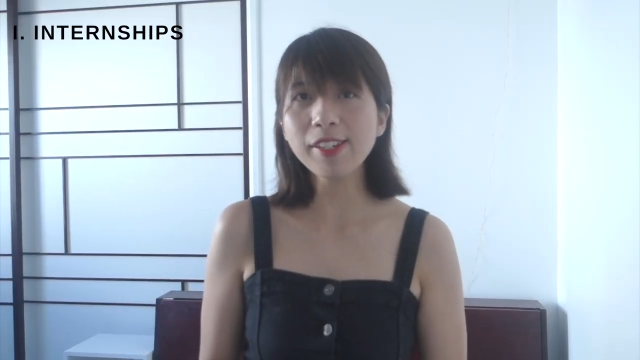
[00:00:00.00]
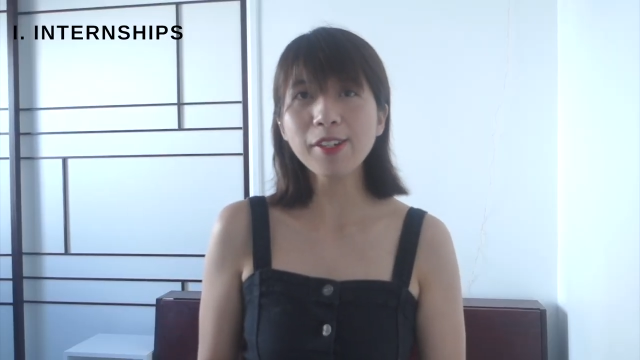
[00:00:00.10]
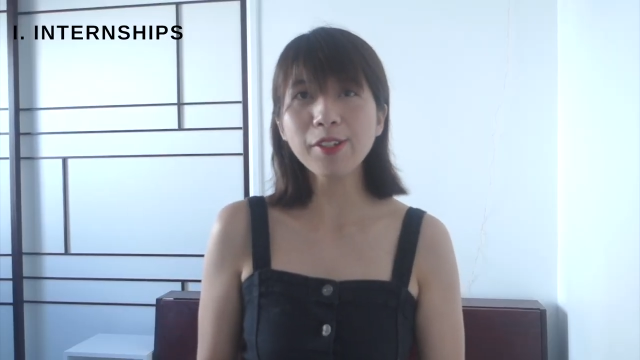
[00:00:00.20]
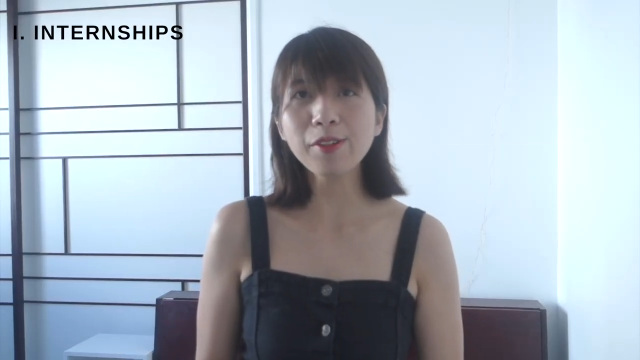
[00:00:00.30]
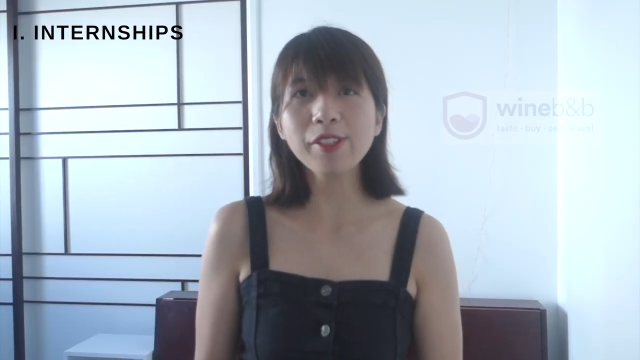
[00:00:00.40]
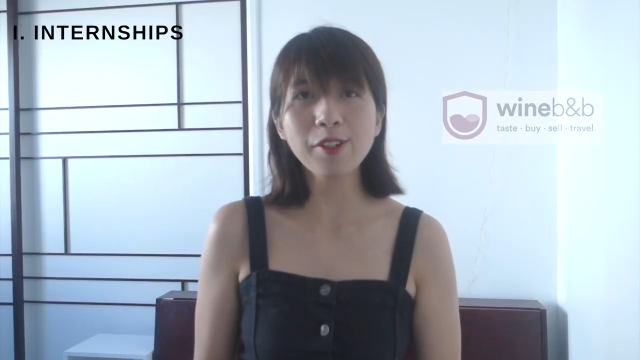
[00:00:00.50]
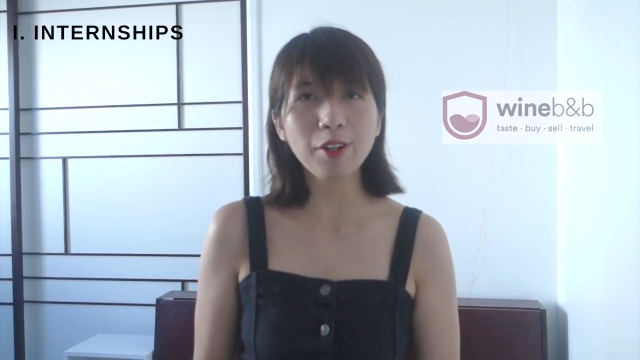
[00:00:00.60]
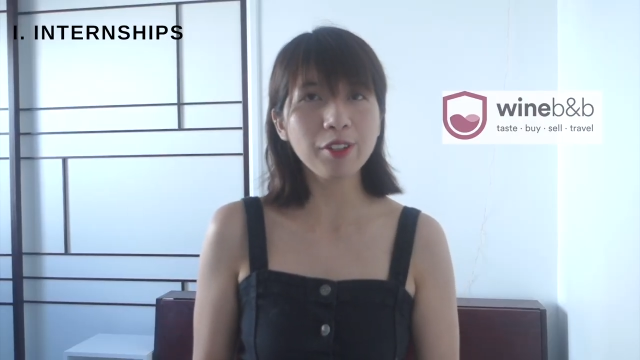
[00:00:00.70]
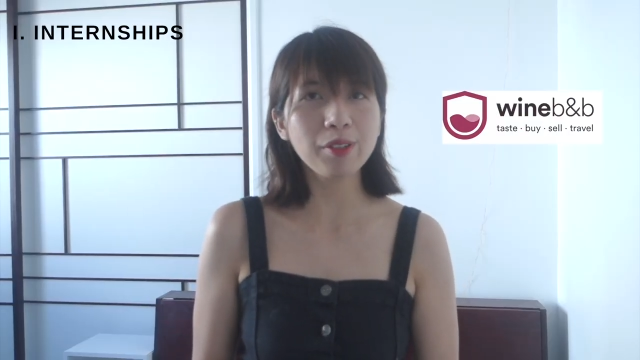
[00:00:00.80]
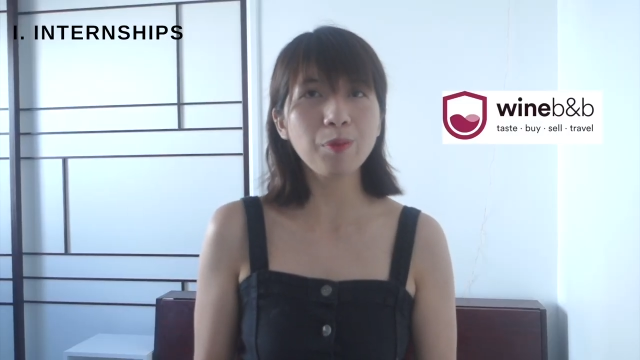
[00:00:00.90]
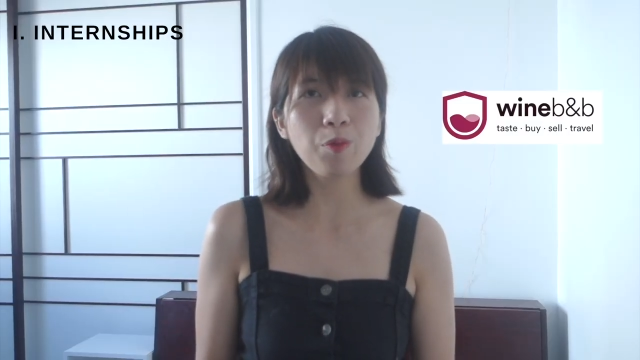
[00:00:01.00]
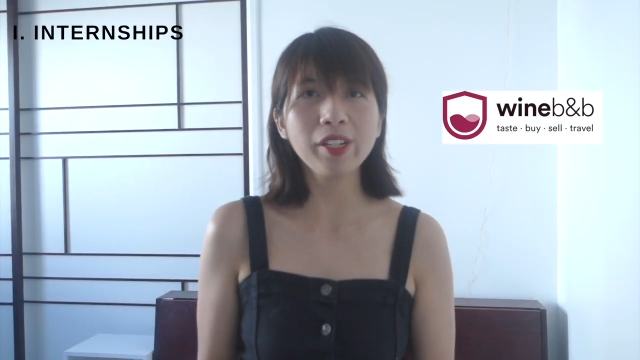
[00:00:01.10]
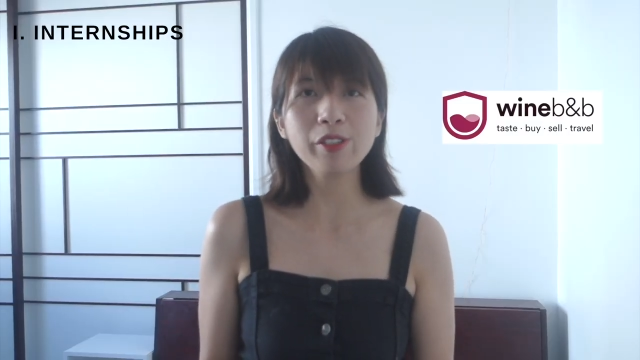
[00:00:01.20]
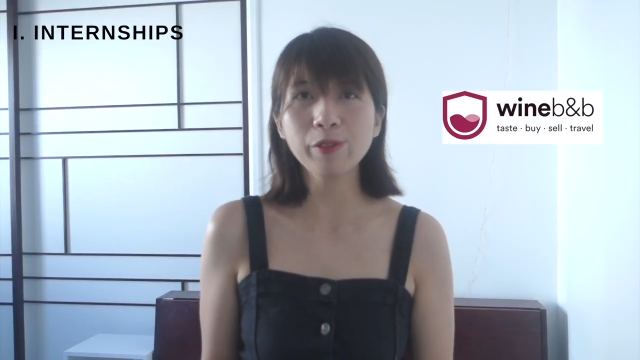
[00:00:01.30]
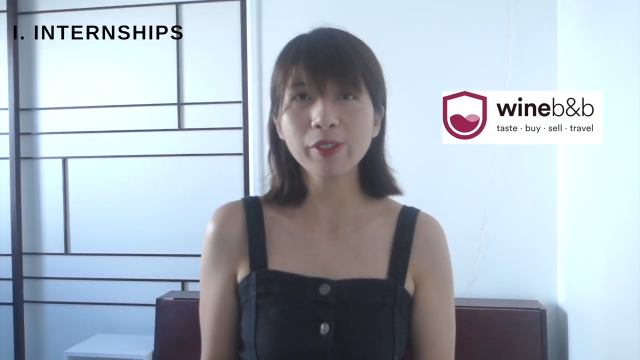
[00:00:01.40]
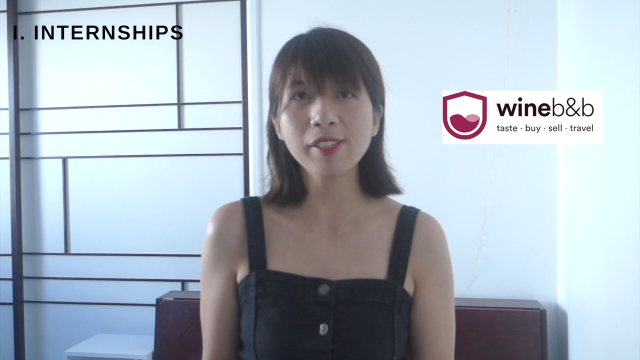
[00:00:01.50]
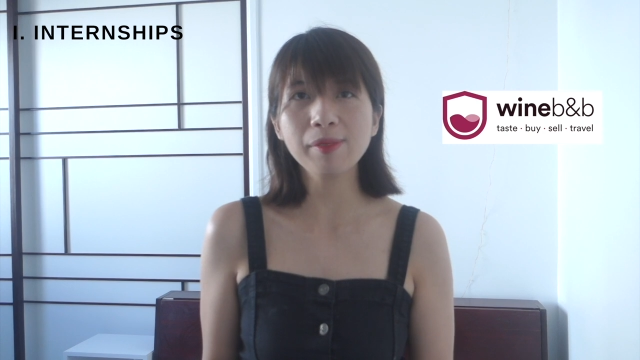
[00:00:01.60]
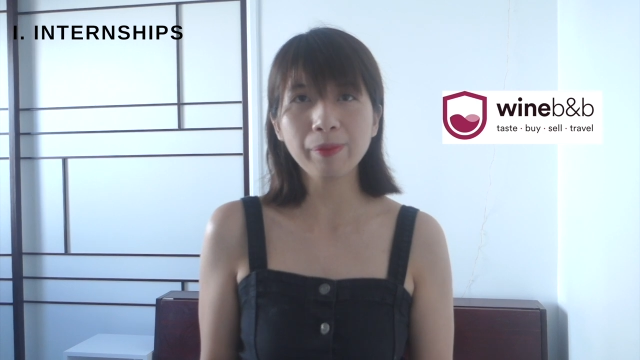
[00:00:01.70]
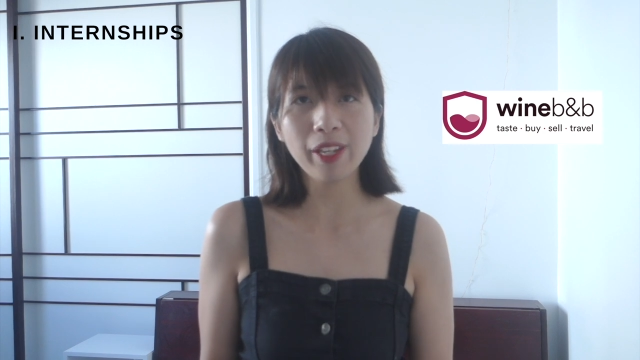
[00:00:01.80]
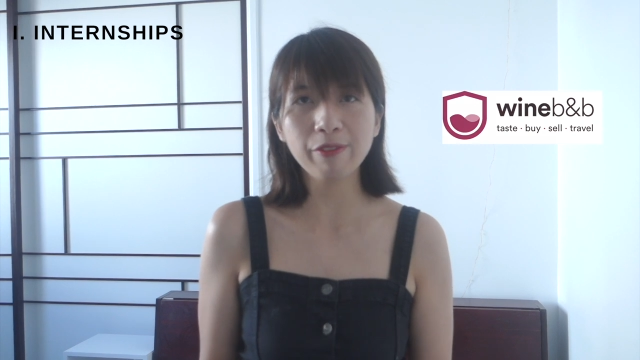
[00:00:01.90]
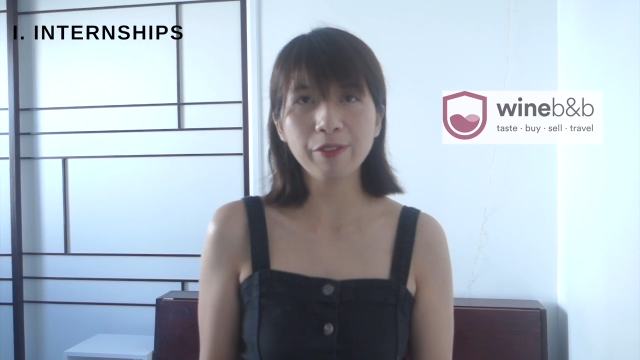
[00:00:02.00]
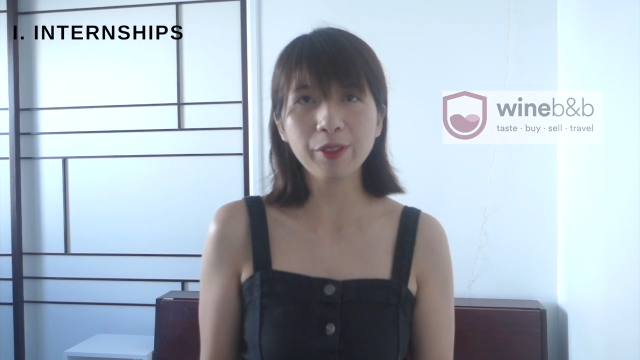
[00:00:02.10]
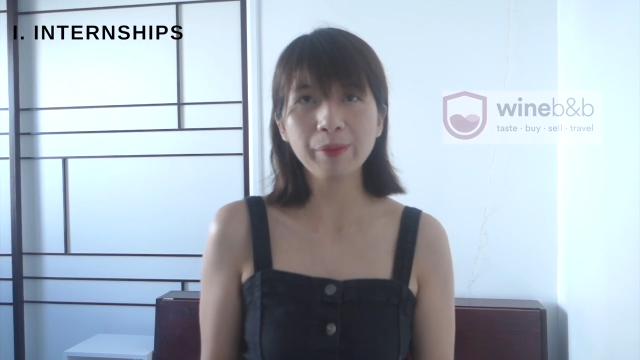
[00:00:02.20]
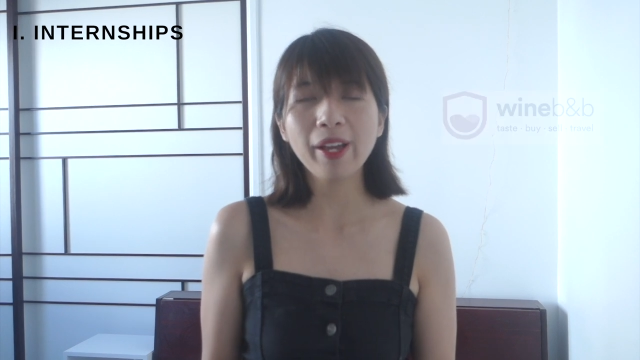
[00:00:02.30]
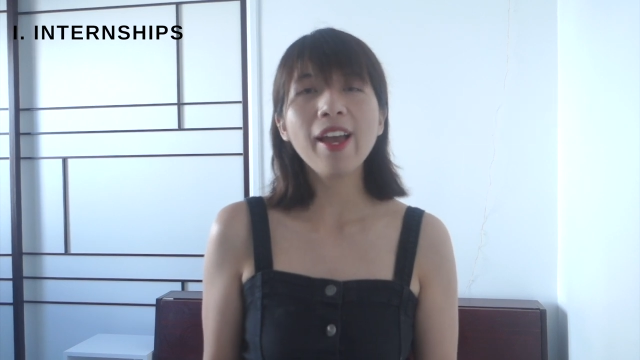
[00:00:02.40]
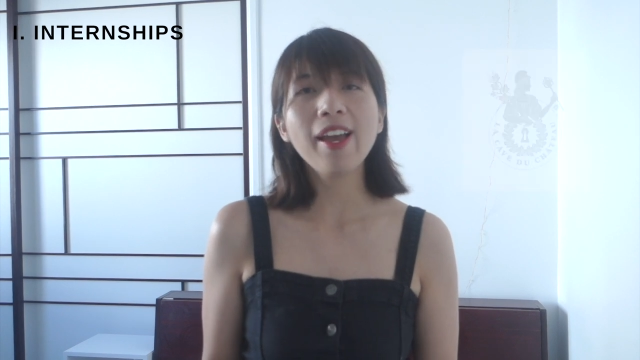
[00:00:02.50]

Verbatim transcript: in a startup wine tourism platform